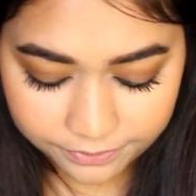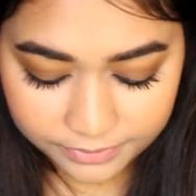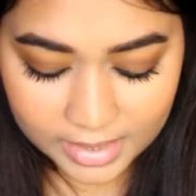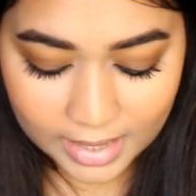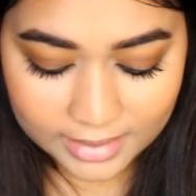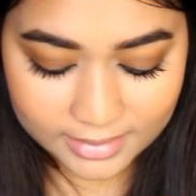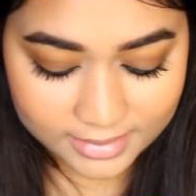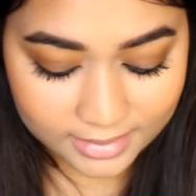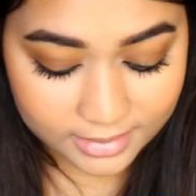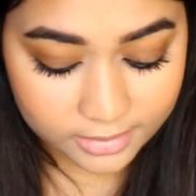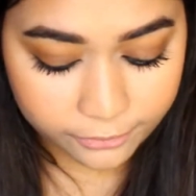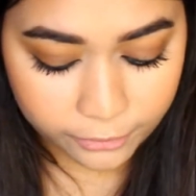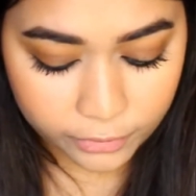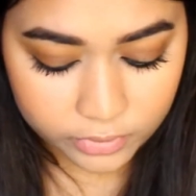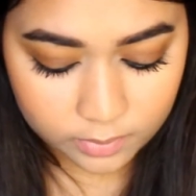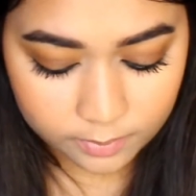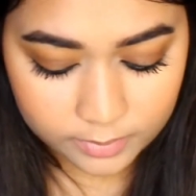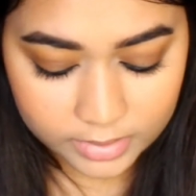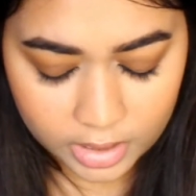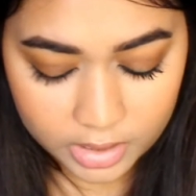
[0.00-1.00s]
that's it for
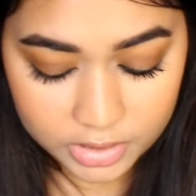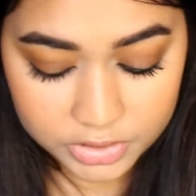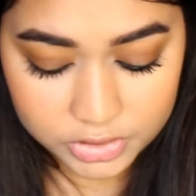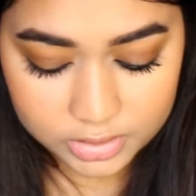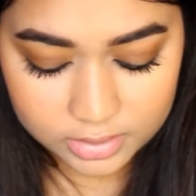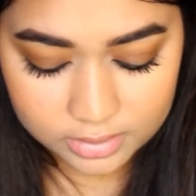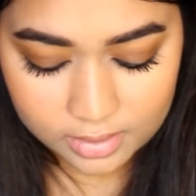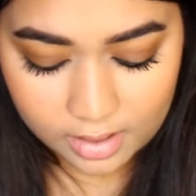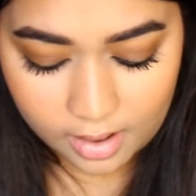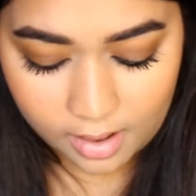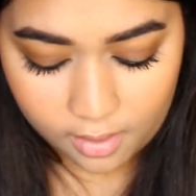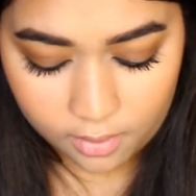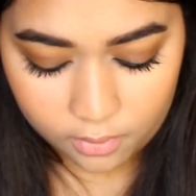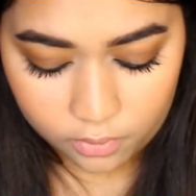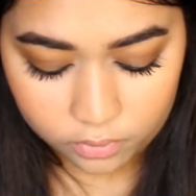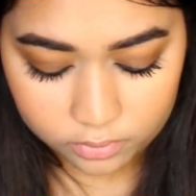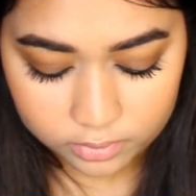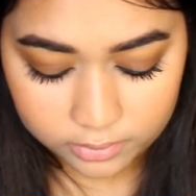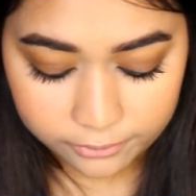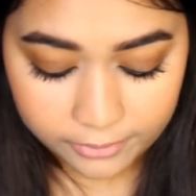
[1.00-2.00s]
the blush. Now
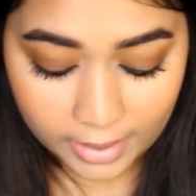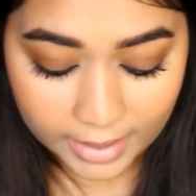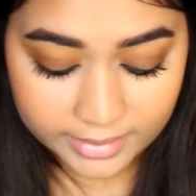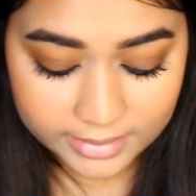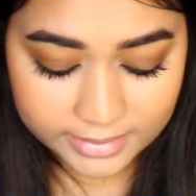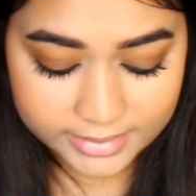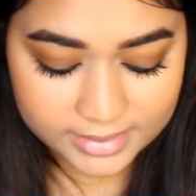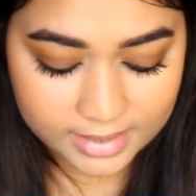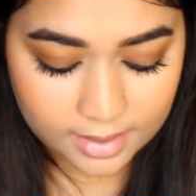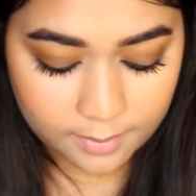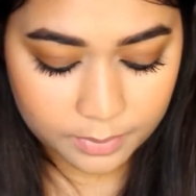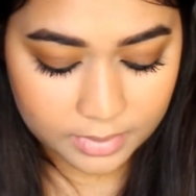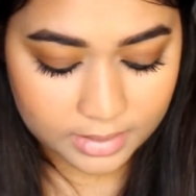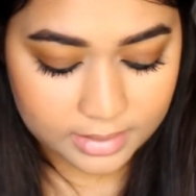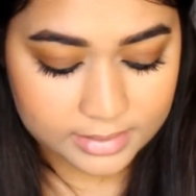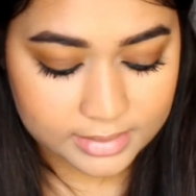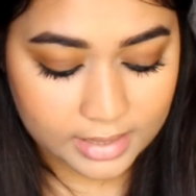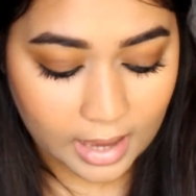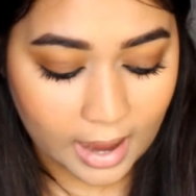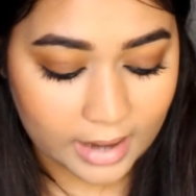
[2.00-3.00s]
the final step
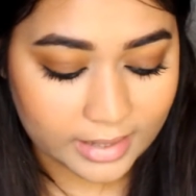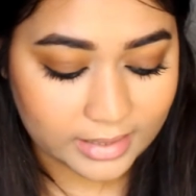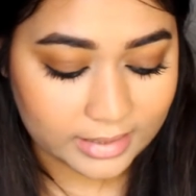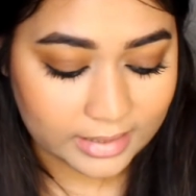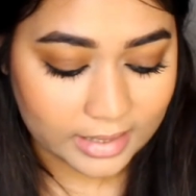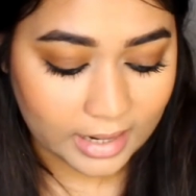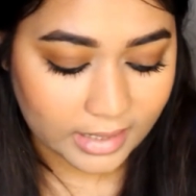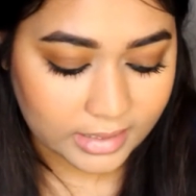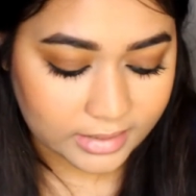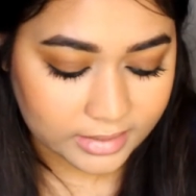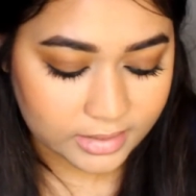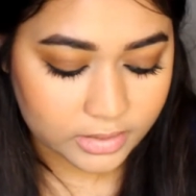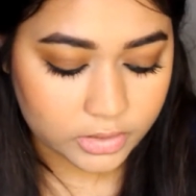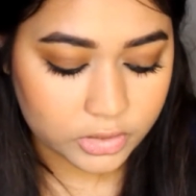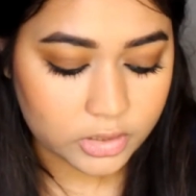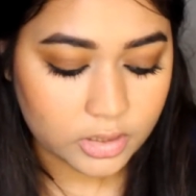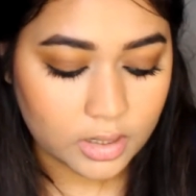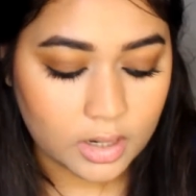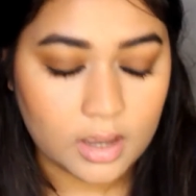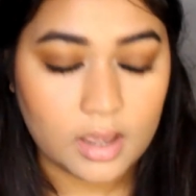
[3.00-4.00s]
is
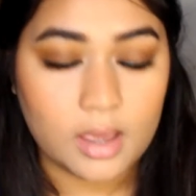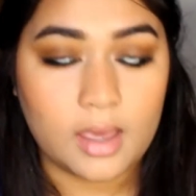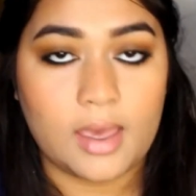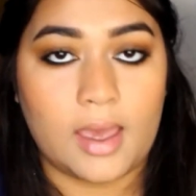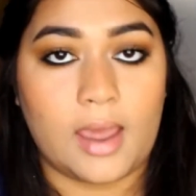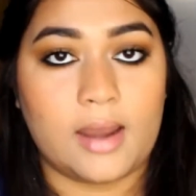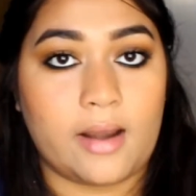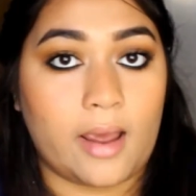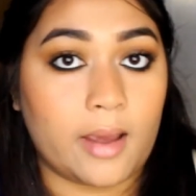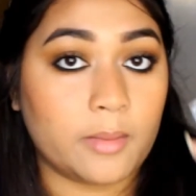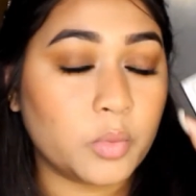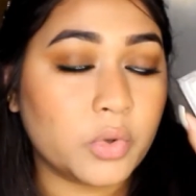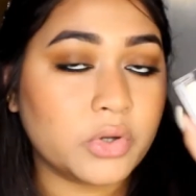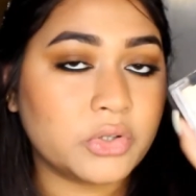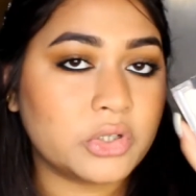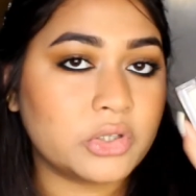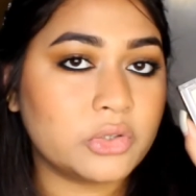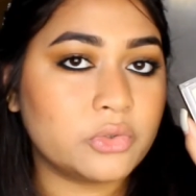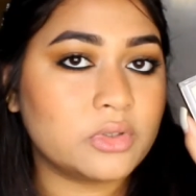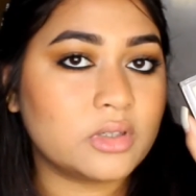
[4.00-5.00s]
highlighter, and I'm going
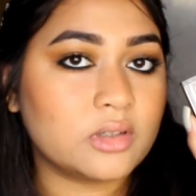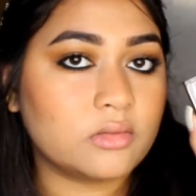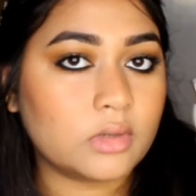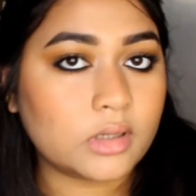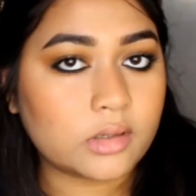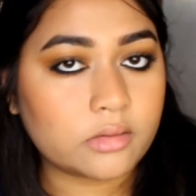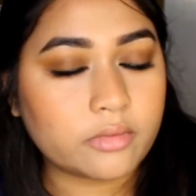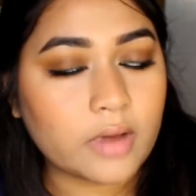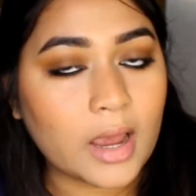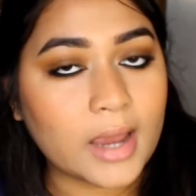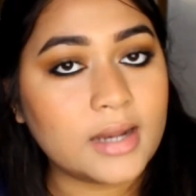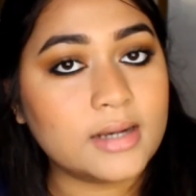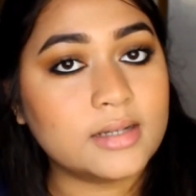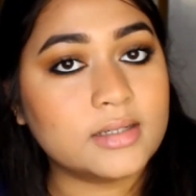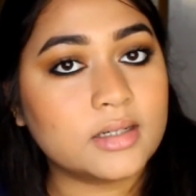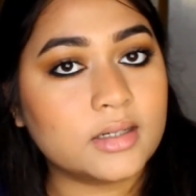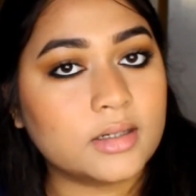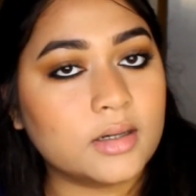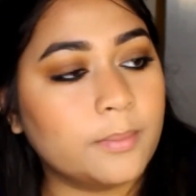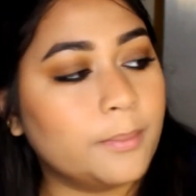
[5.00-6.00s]
to use the Wet n Wild
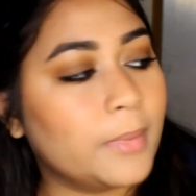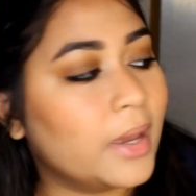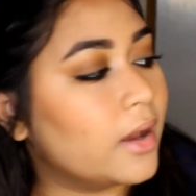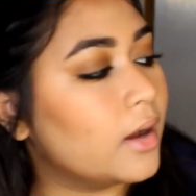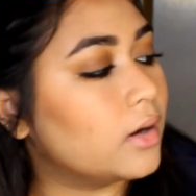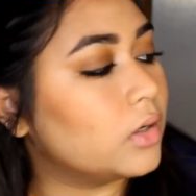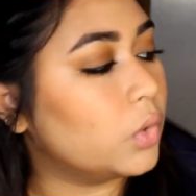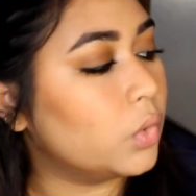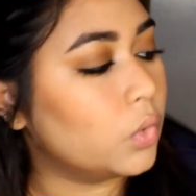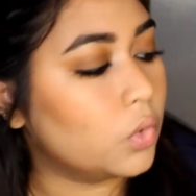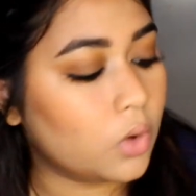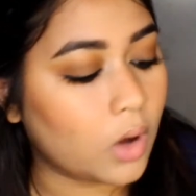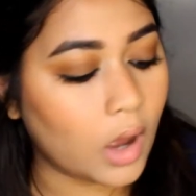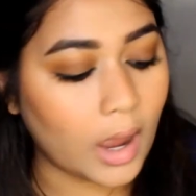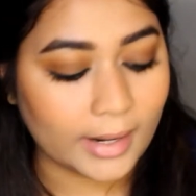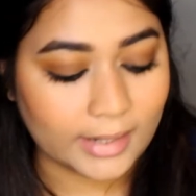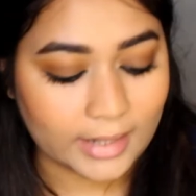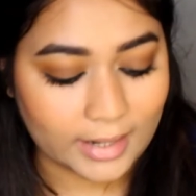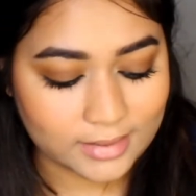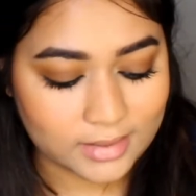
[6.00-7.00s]
Mega Glow
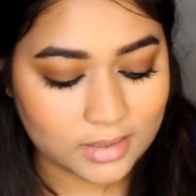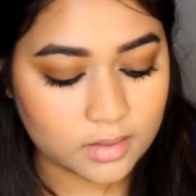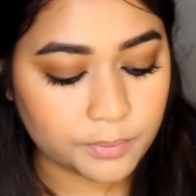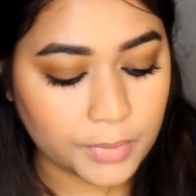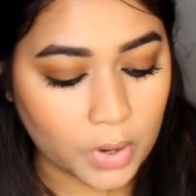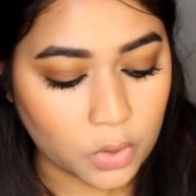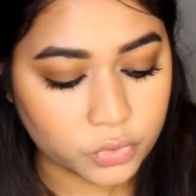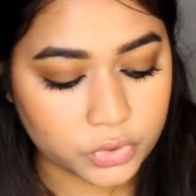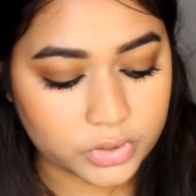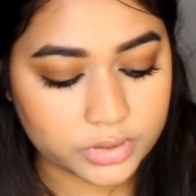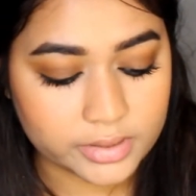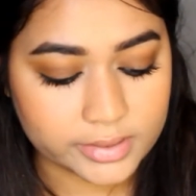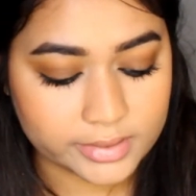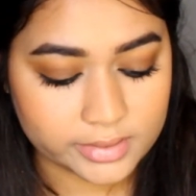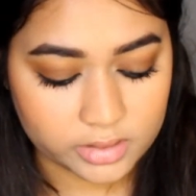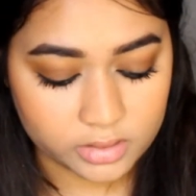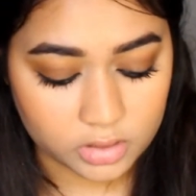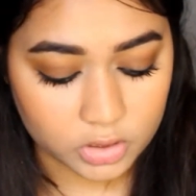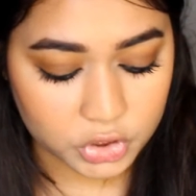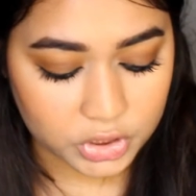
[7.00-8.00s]
highlighting powder. This
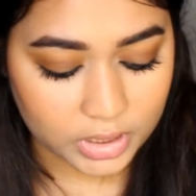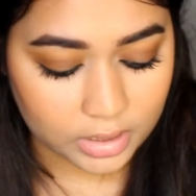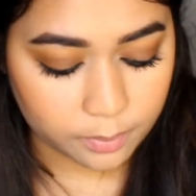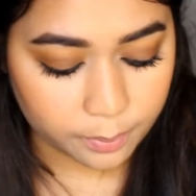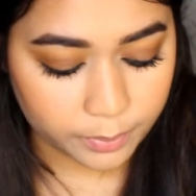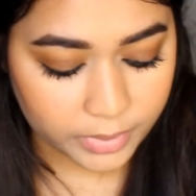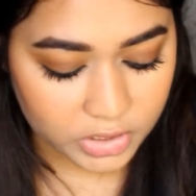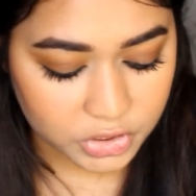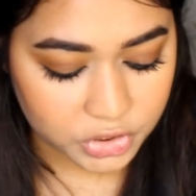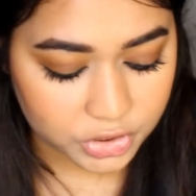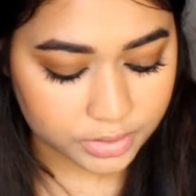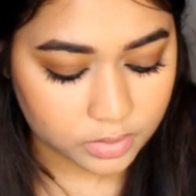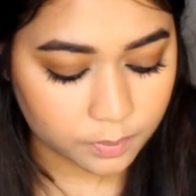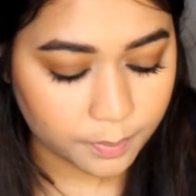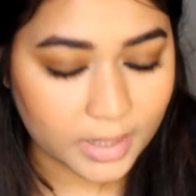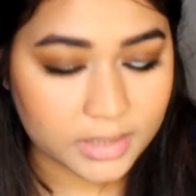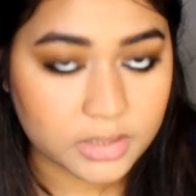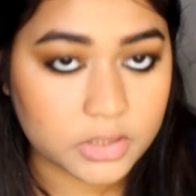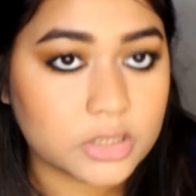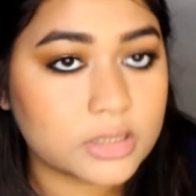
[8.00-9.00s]
is in the shade Precious
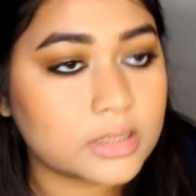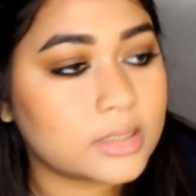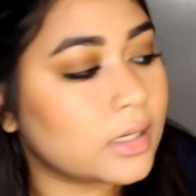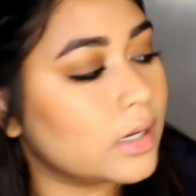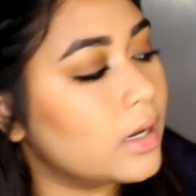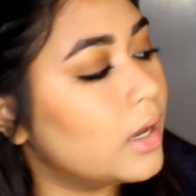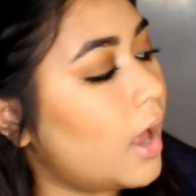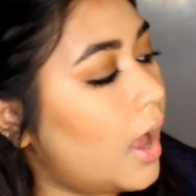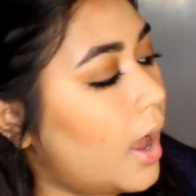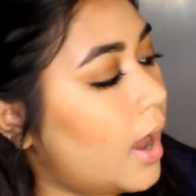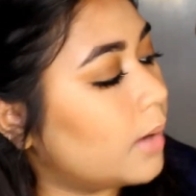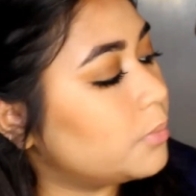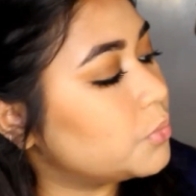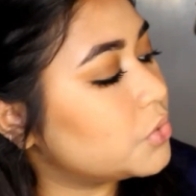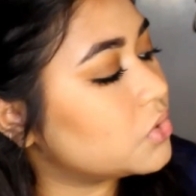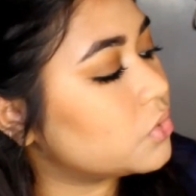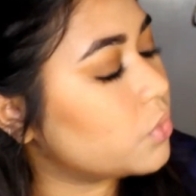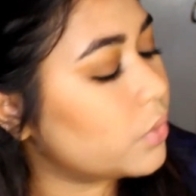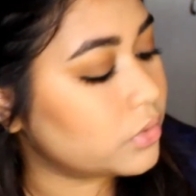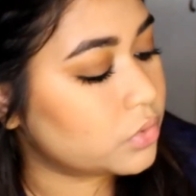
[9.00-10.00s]
Petals. I'm
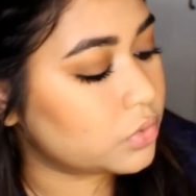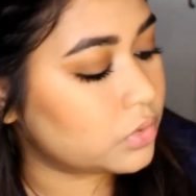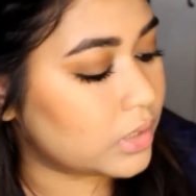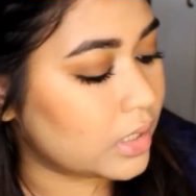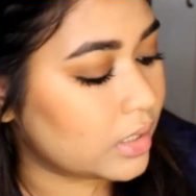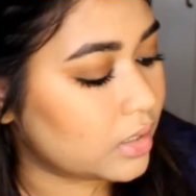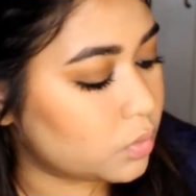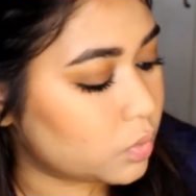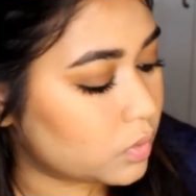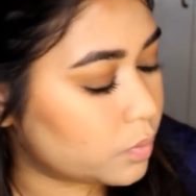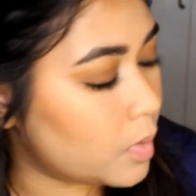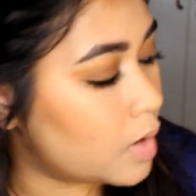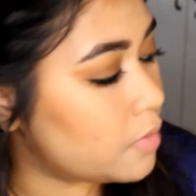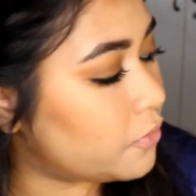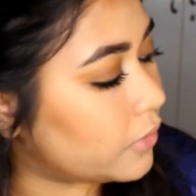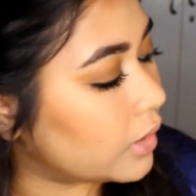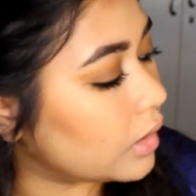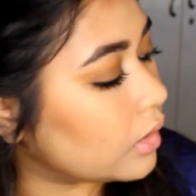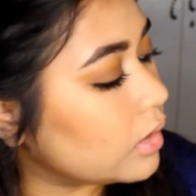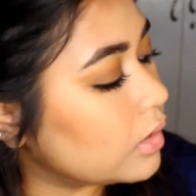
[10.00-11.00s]
just going to take it with my
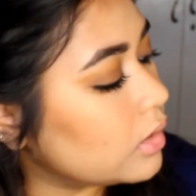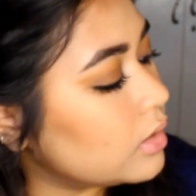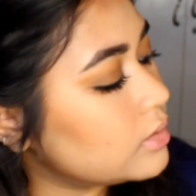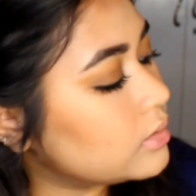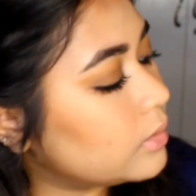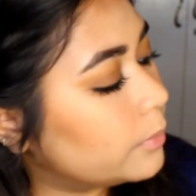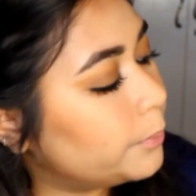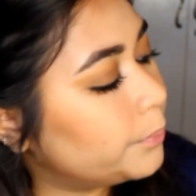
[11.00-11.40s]
fingers,